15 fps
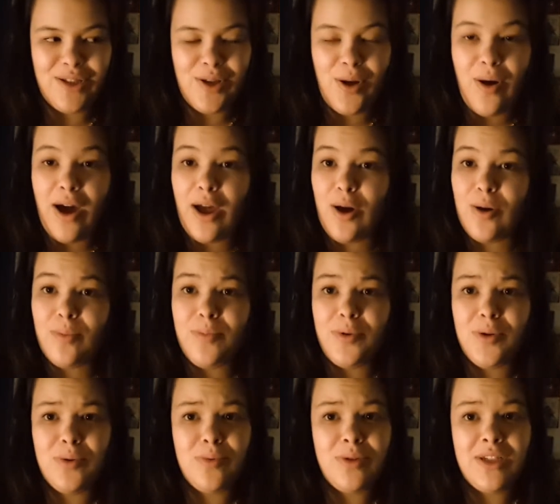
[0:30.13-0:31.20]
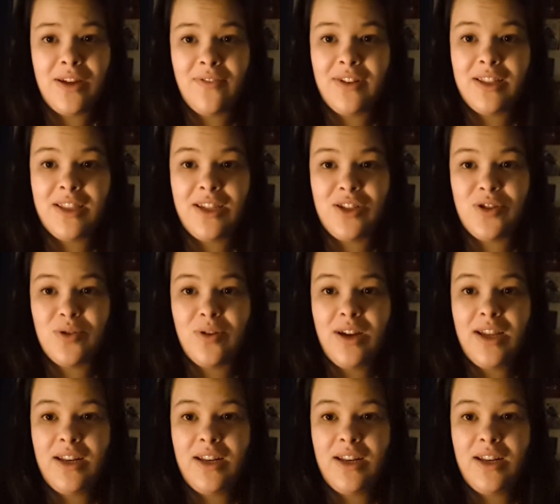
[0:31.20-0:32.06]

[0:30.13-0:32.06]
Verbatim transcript: So I hope you definitely enjoy.